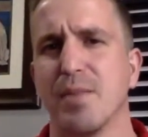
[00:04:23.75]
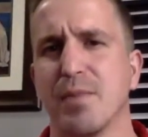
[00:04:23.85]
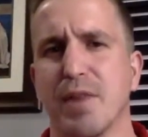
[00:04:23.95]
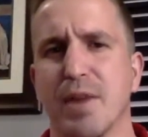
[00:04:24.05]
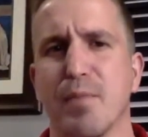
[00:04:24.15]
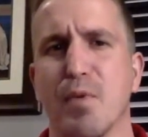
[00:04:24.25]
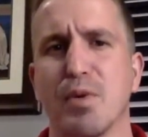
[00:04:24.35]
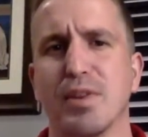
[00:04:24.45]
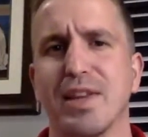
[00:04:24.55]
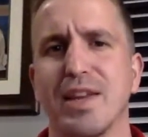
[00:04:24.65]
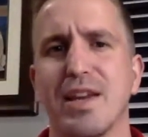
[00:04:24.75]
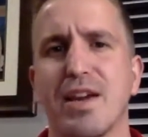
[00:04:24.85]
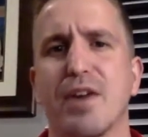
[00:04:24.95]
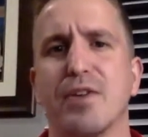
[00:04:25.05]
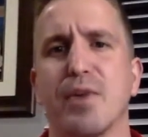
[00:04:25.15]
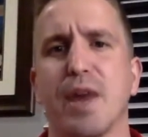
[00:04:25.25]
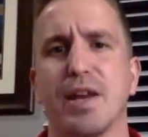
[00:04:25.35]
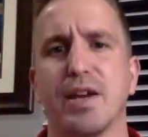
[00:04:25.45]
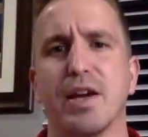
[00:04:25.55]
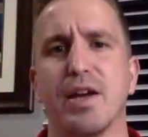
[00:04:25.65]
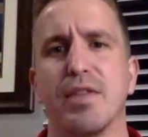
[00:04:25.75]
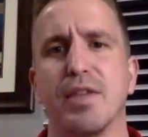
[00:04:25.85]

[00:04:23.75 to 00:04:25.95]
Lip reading: provide more lenient underwriting